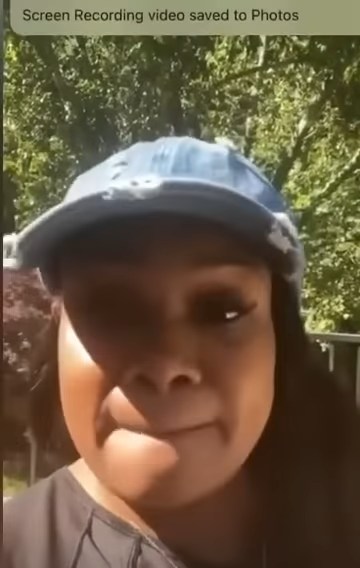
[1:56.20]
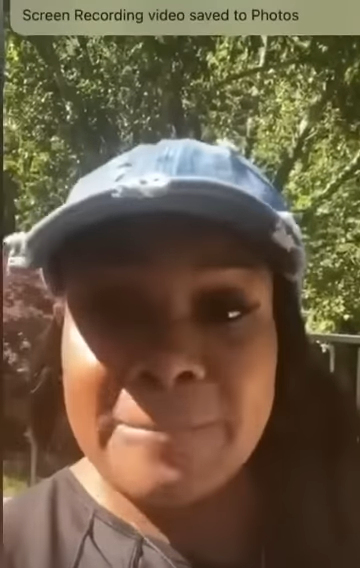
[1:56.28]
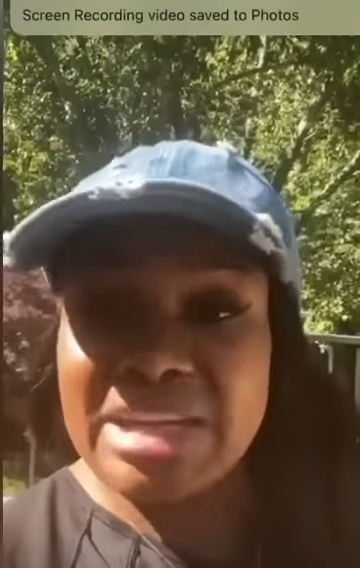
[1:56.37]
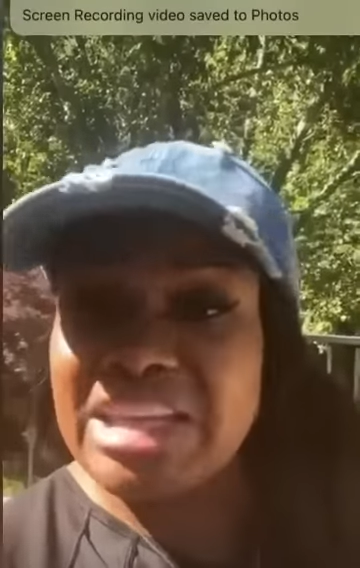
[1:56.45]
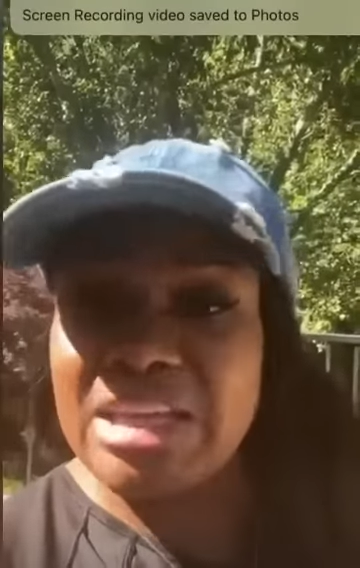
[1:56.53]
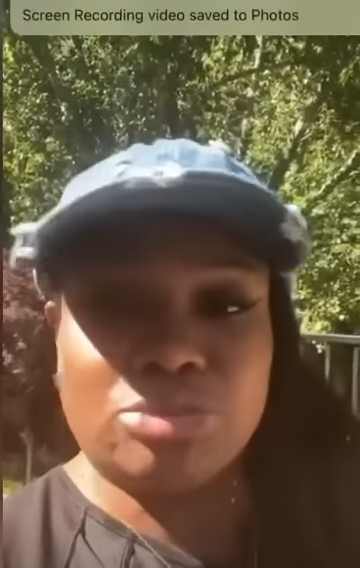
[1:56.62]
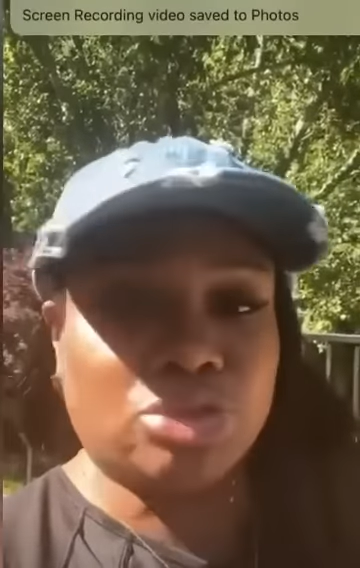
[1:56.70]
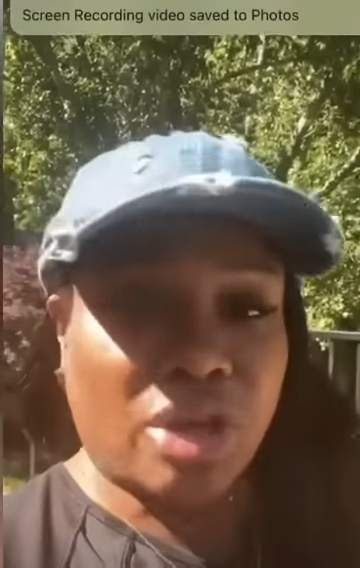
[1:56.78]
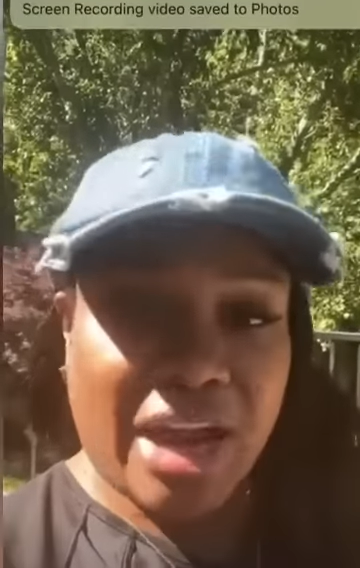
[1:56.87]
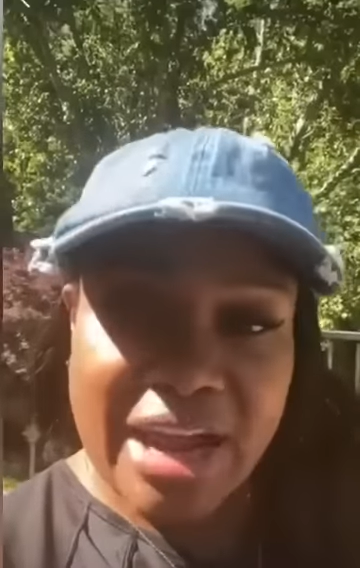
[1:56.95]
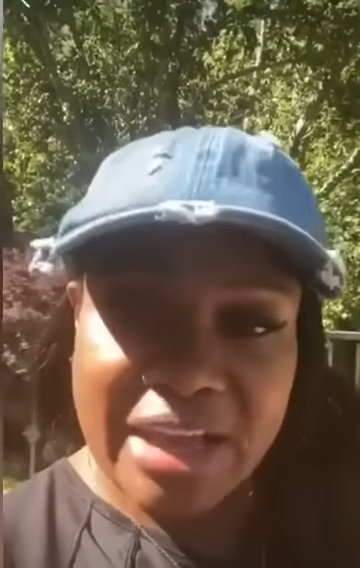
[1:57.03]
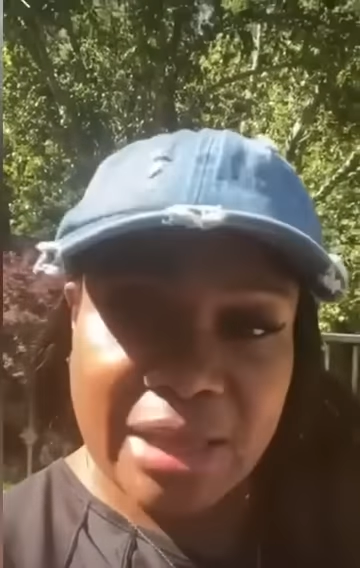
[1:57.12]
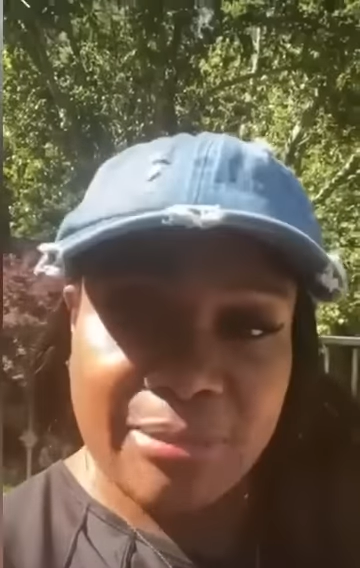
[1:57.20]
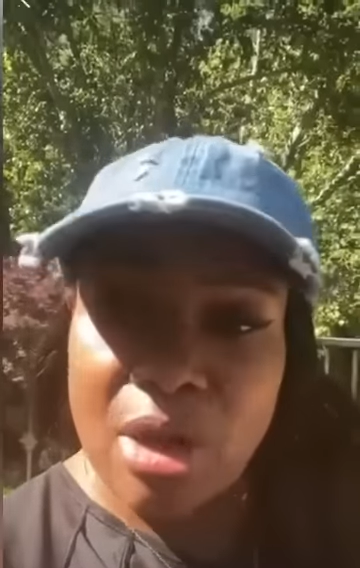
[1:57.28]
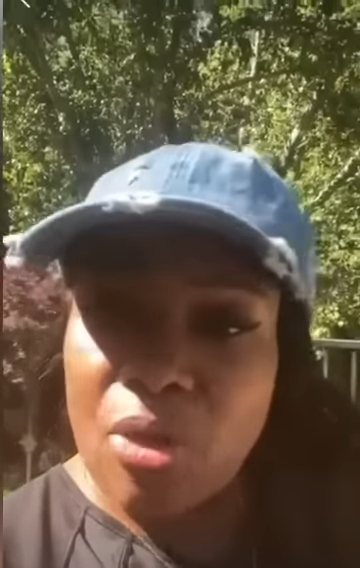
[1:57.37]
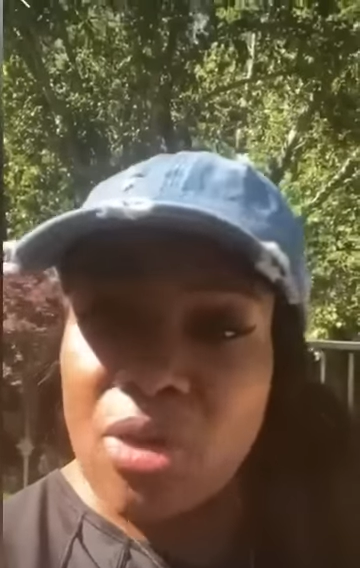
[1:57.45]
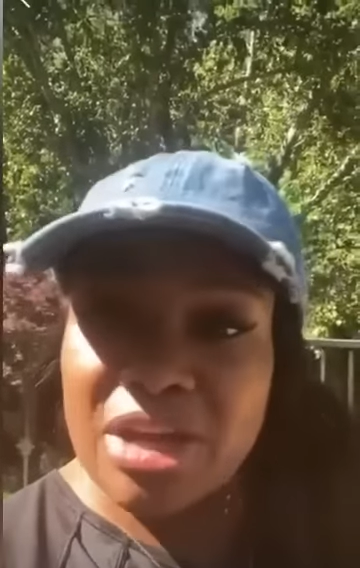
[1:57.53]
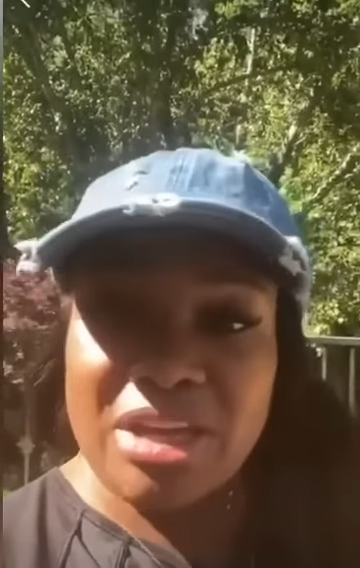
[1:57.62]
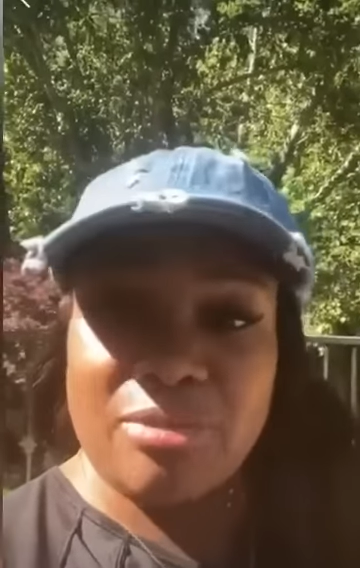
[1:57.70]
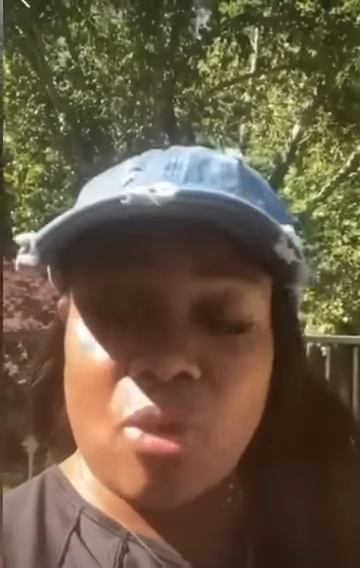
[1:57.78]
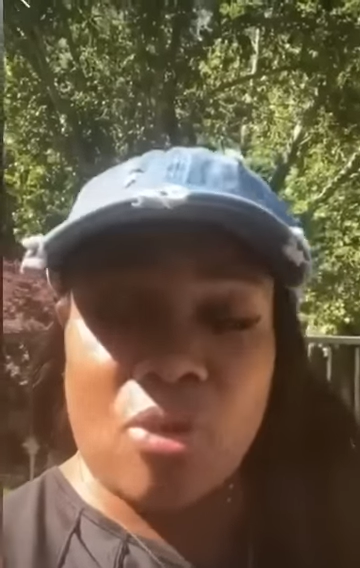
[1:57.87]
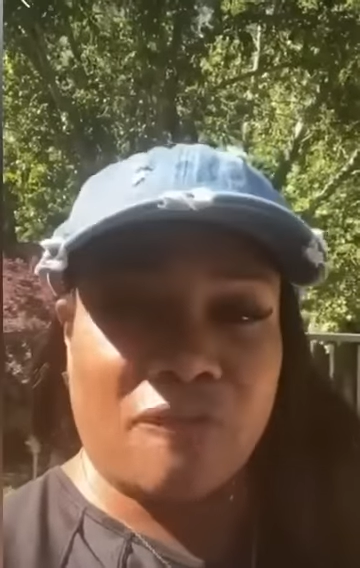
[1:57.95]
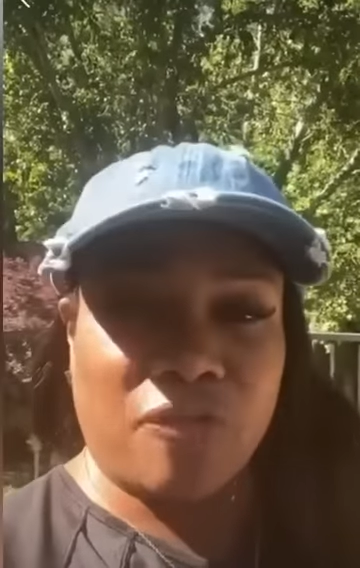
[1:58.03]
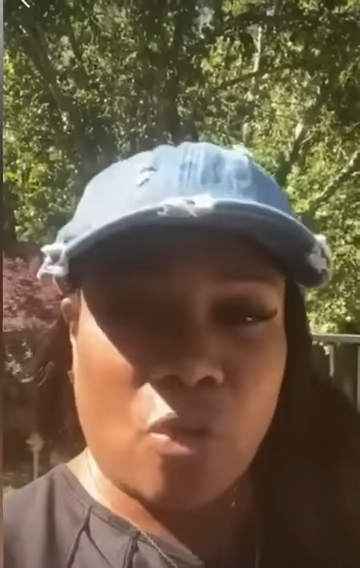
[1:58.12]
but keep trying, keep going, keep
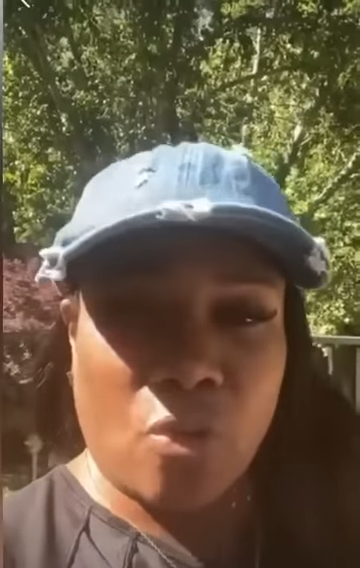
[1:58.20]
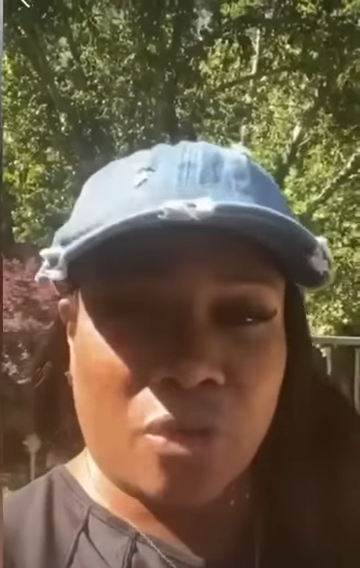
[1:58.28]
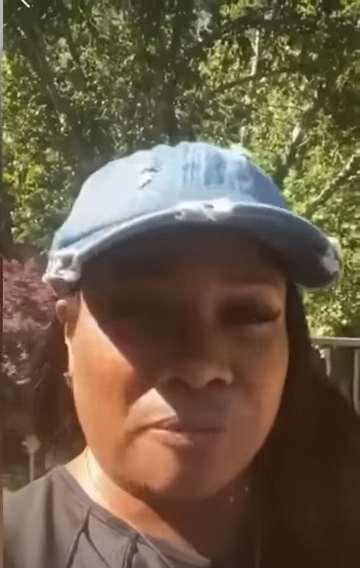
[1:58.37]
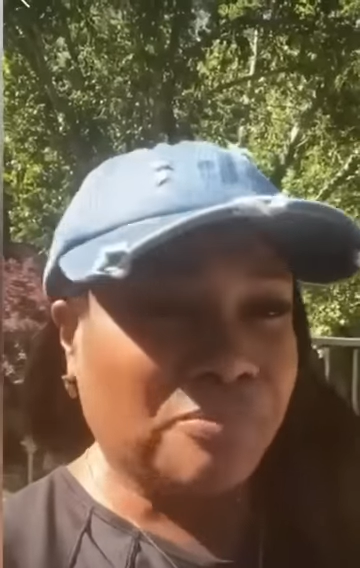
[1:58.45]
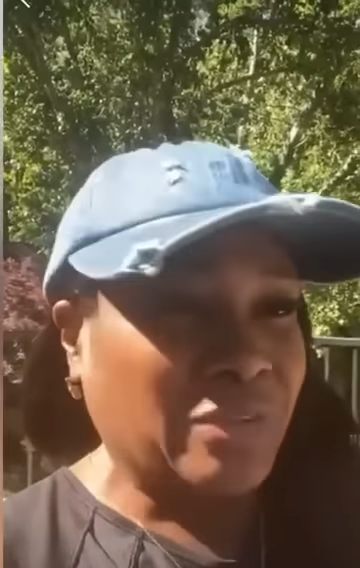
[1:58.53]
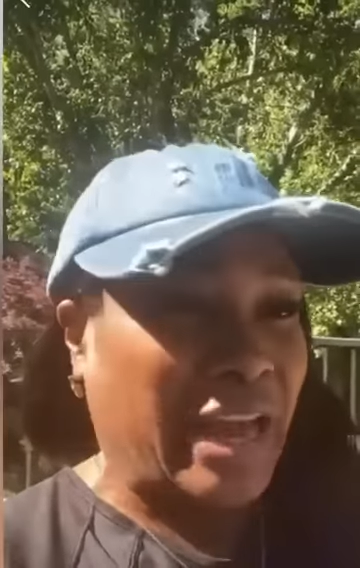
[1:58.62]
going forward.